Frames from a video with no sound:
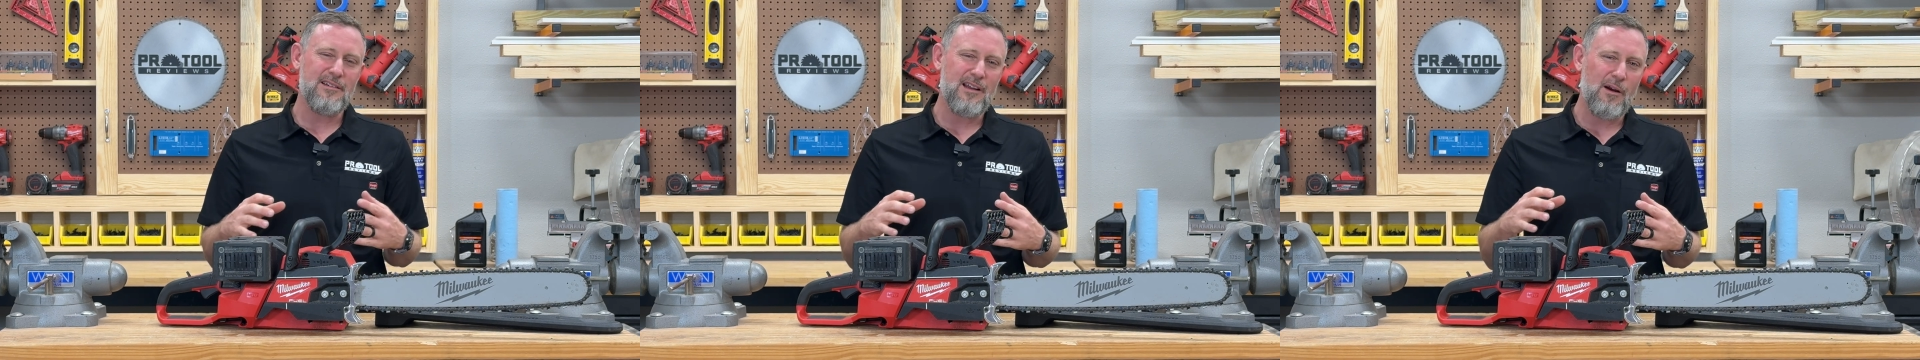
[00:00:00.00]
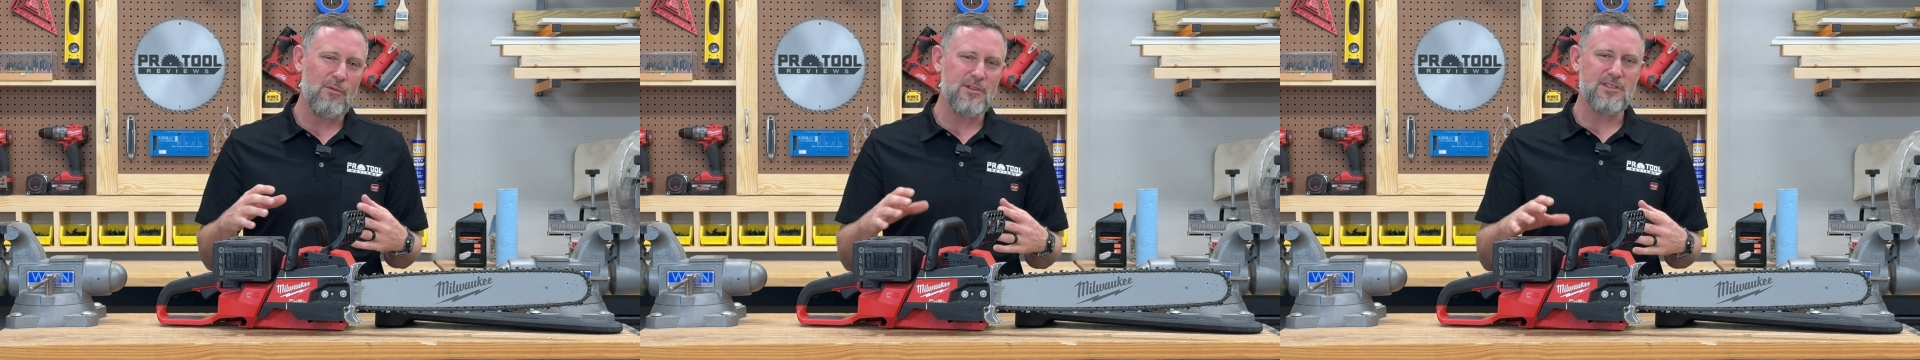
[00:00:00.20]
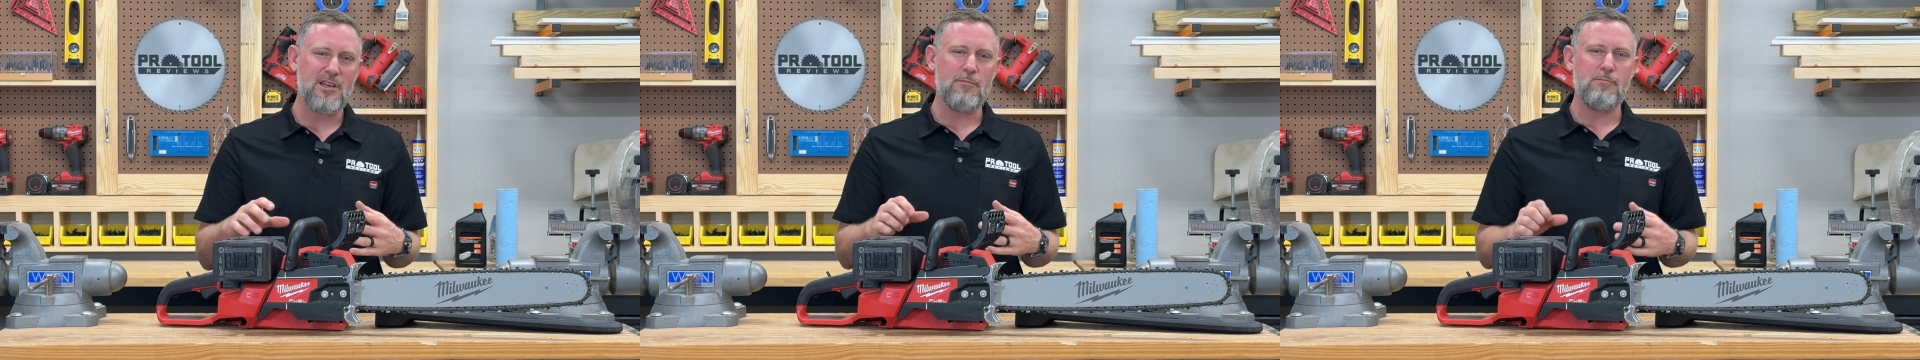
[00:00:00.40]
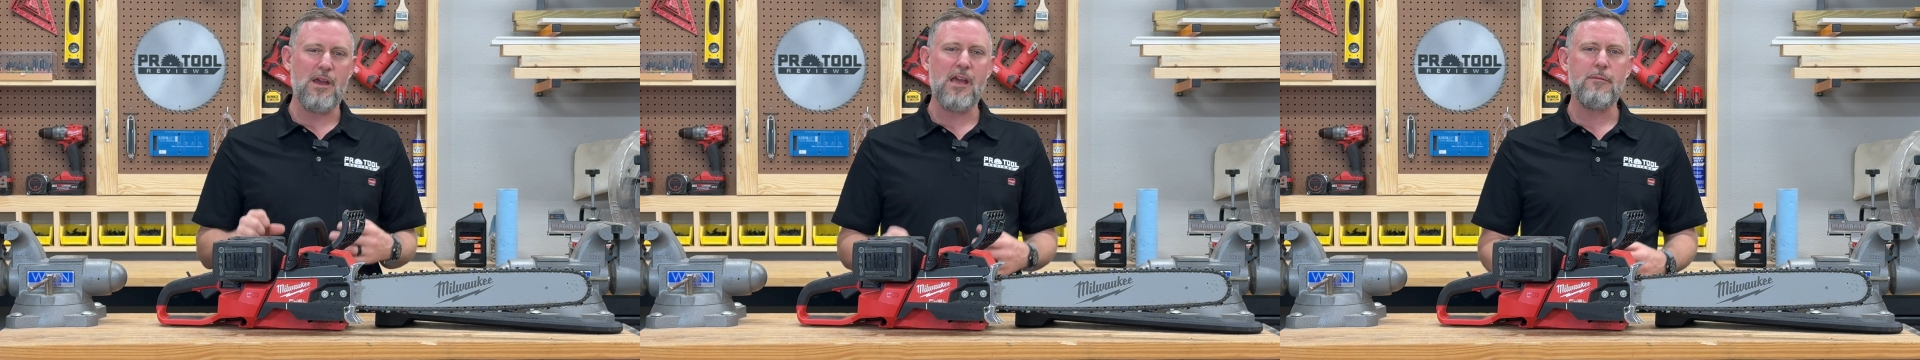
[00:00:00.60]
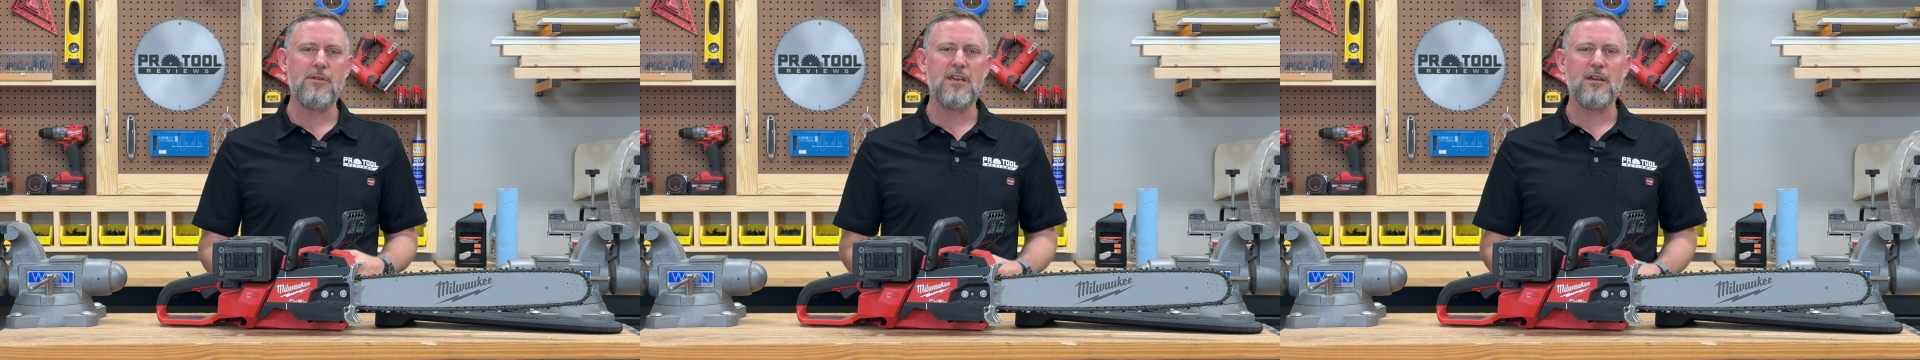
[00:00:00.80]
I wouldn't say
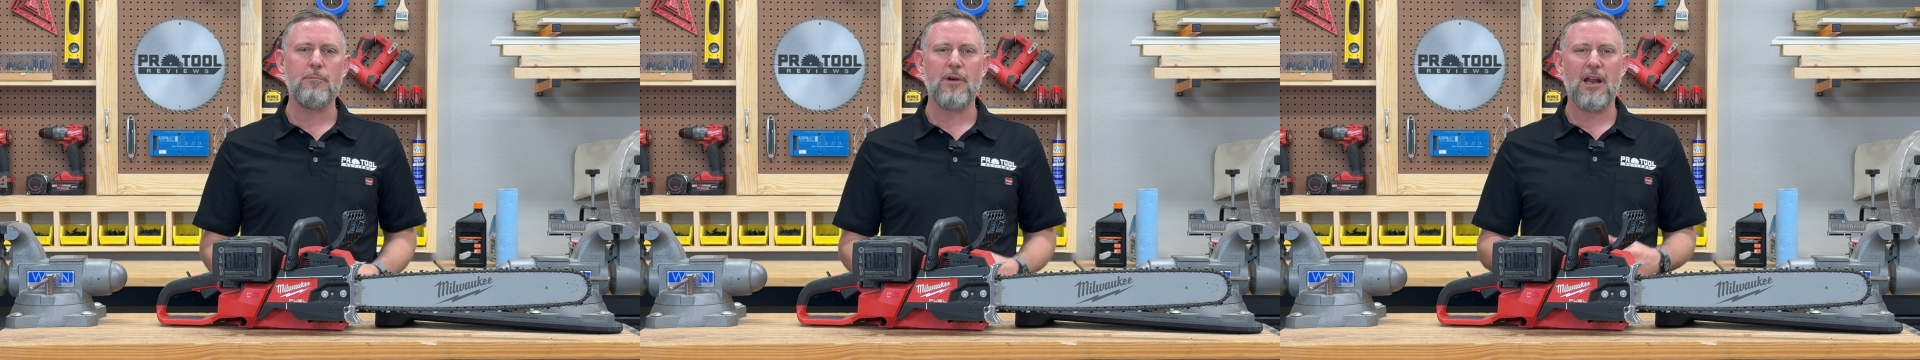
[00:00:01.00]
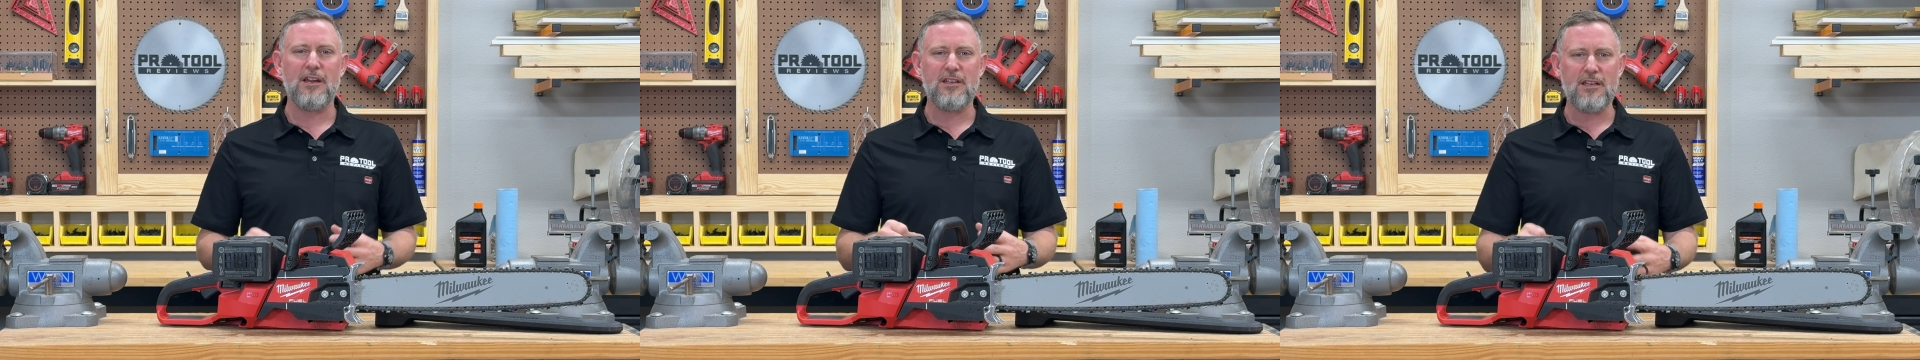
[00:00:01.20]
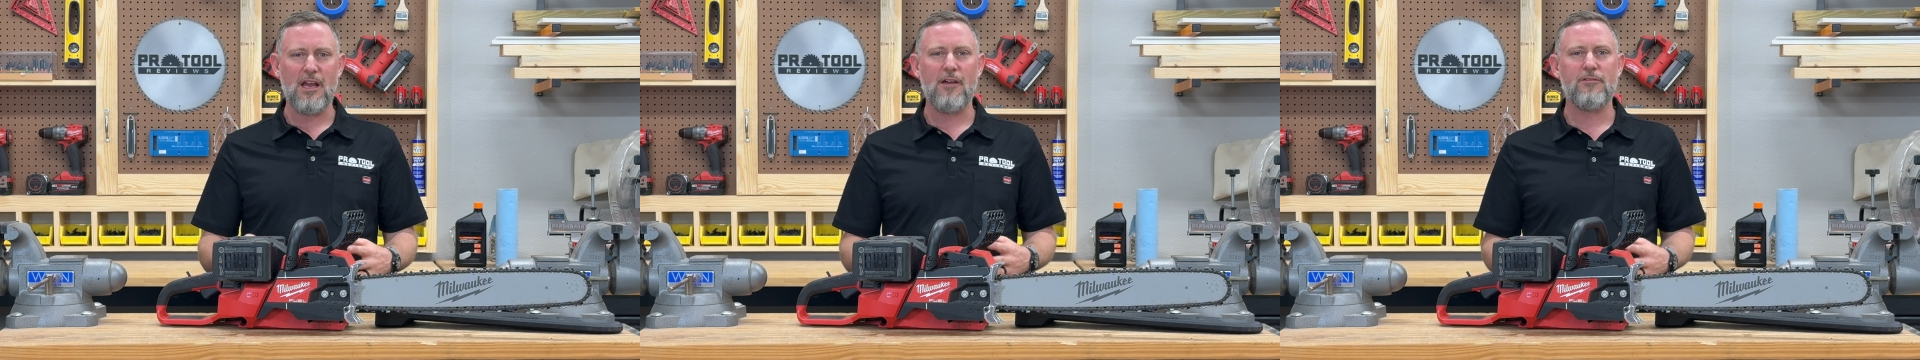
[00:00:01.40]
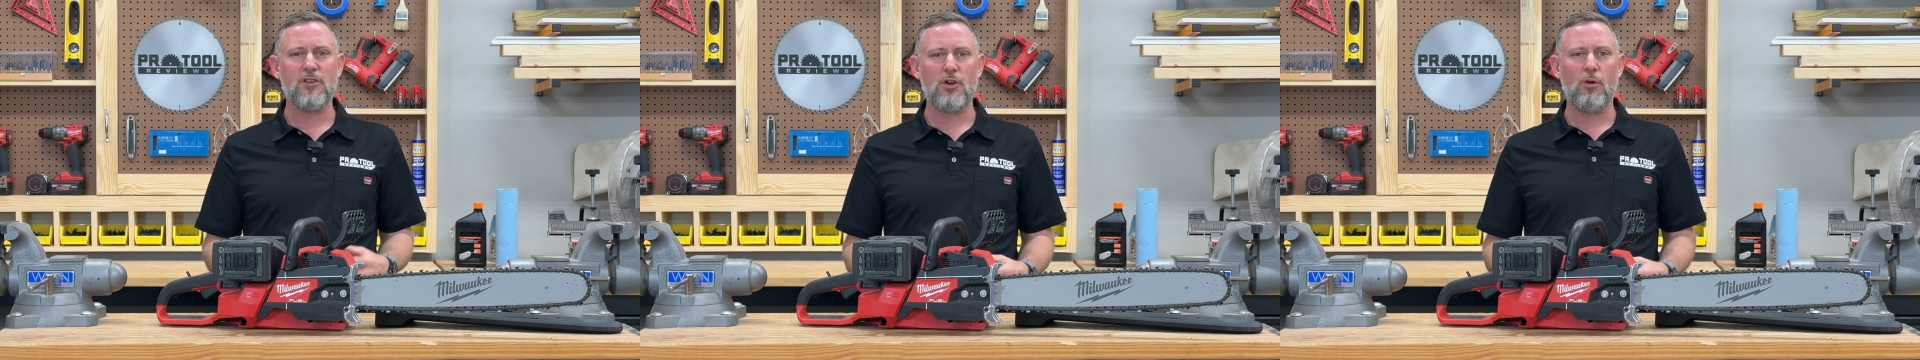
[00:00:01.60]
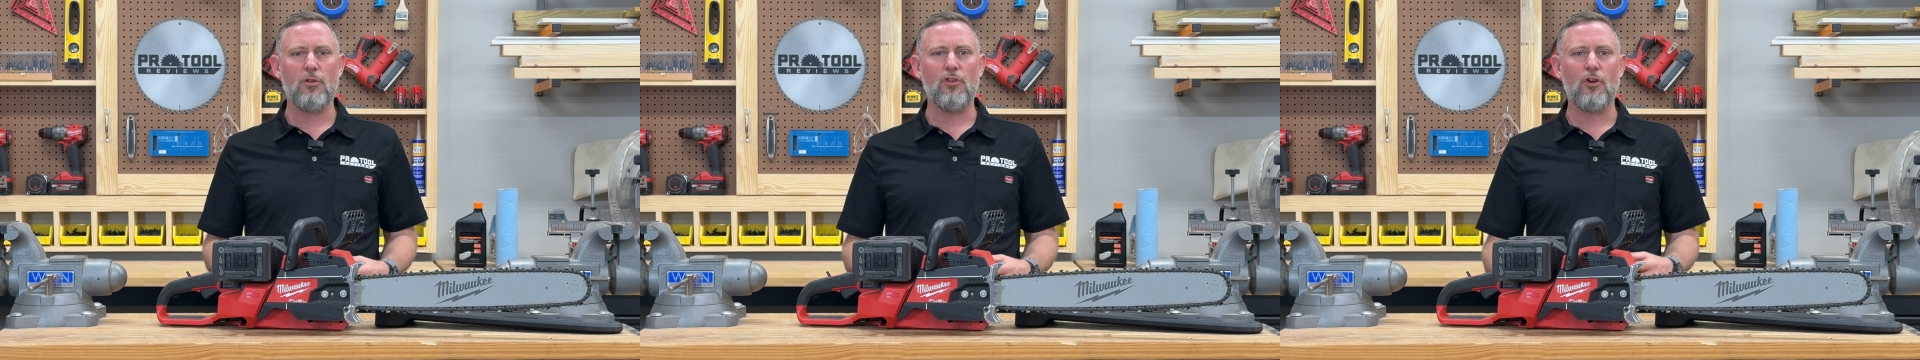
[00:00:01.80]
baby it, but I did have to go a